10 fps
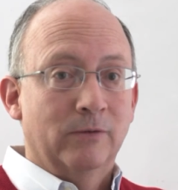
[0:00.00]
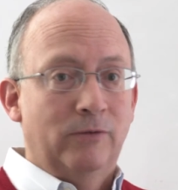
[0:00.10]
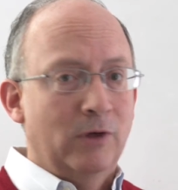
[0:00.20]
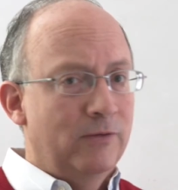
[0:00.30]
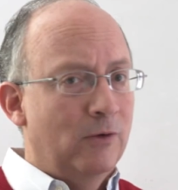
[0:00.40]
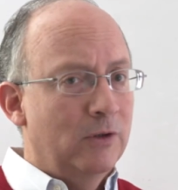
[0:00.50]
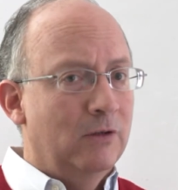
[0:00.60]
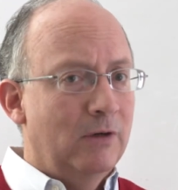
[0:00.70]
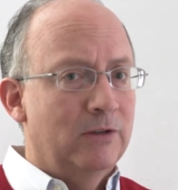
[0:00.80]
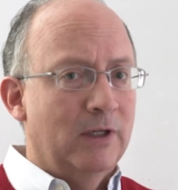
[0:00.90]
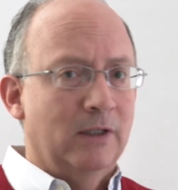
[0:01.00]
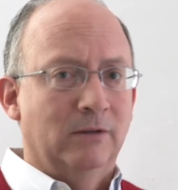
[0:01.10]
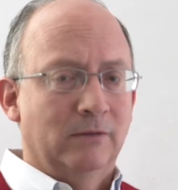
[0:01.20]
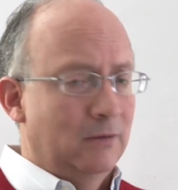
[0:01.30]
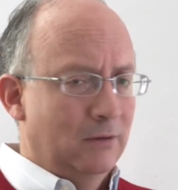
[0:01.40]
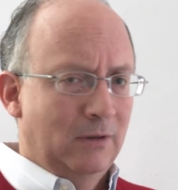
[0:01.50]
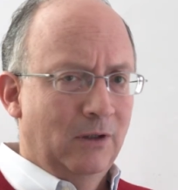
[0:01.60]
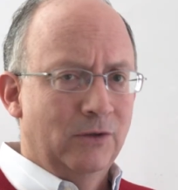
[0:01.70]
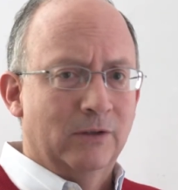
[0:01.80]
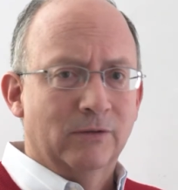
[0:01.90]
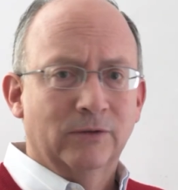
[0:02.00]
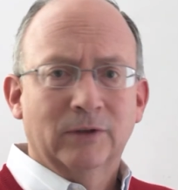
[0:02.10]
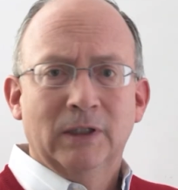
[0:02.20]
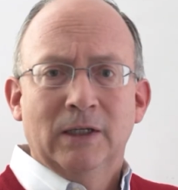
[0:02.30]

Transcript: 44 degrees angle, ludicrous.